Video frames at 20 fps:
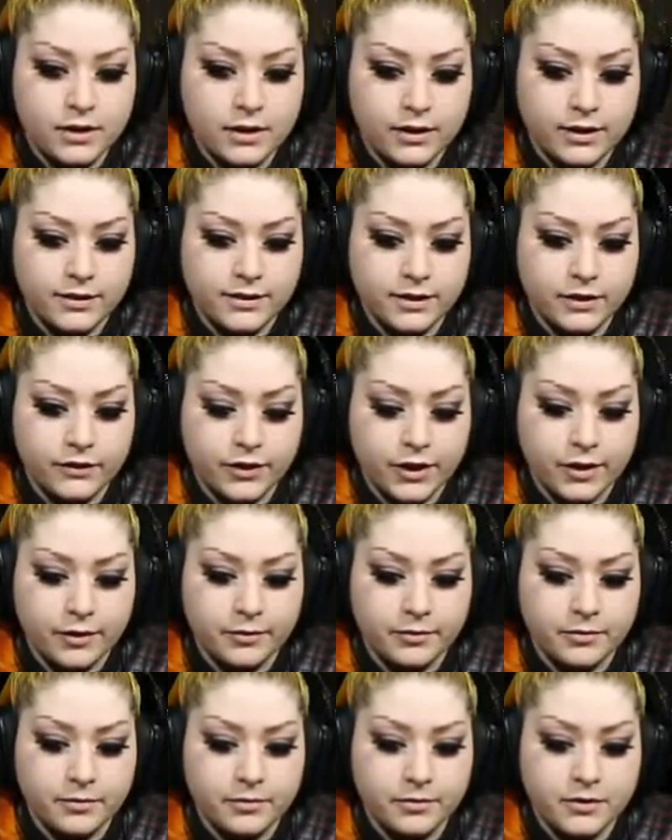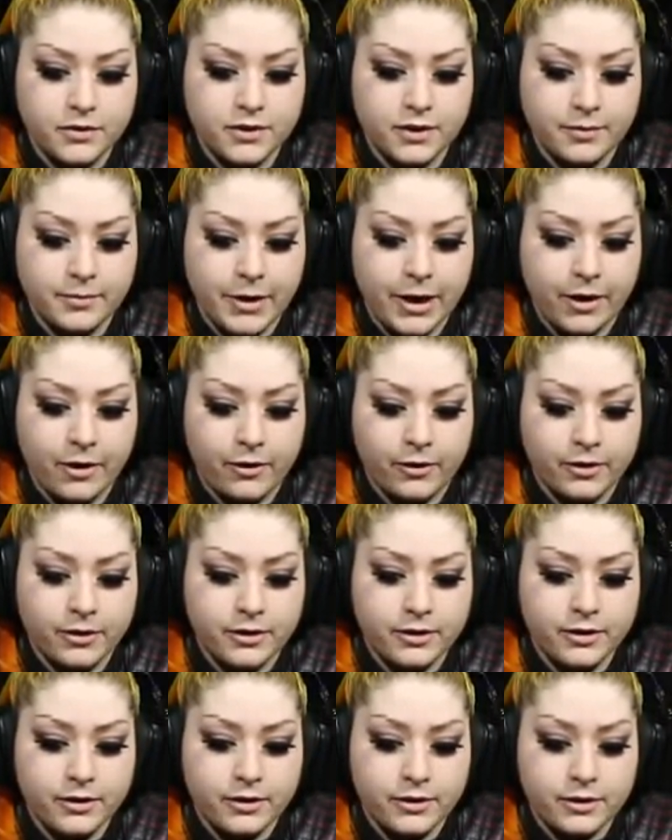Now let's see if we could somehow
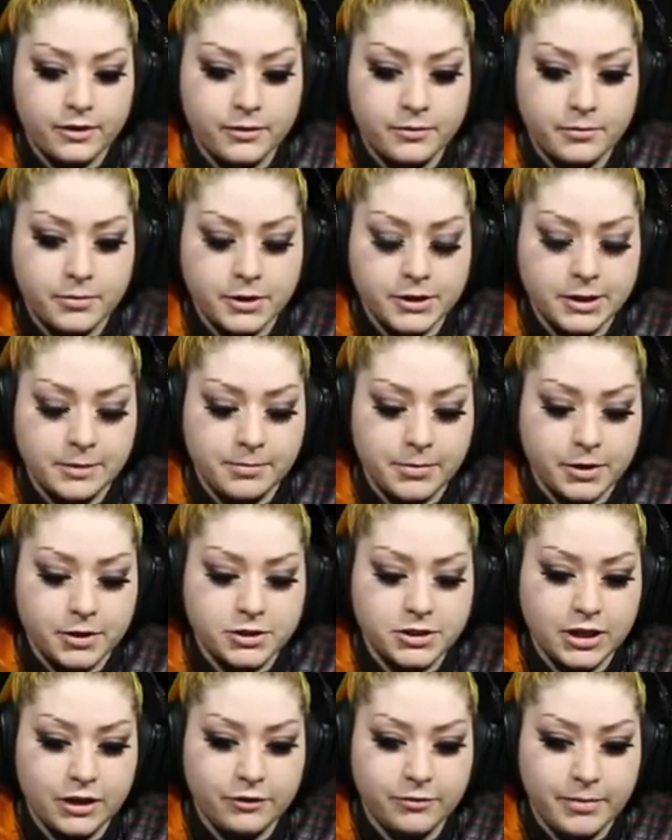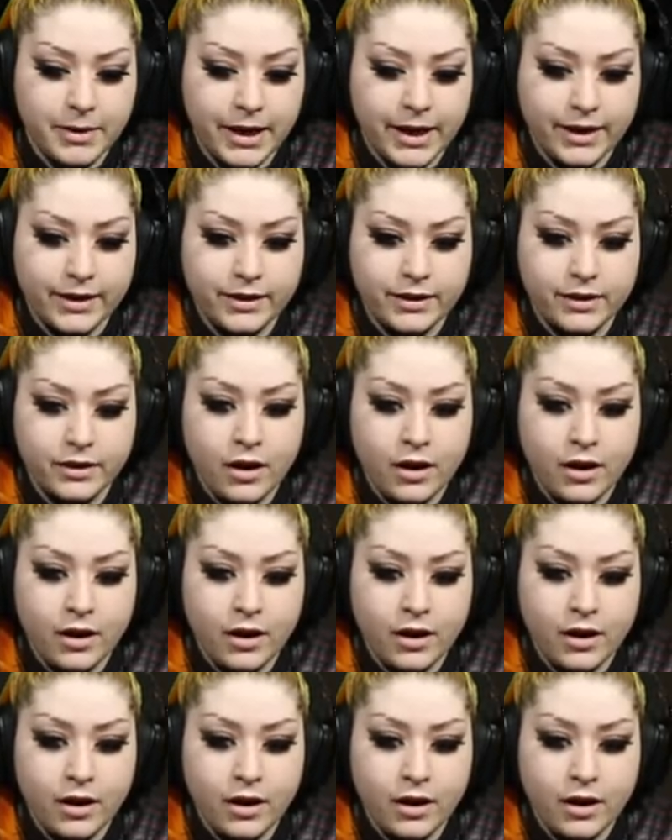put the bookshelf back.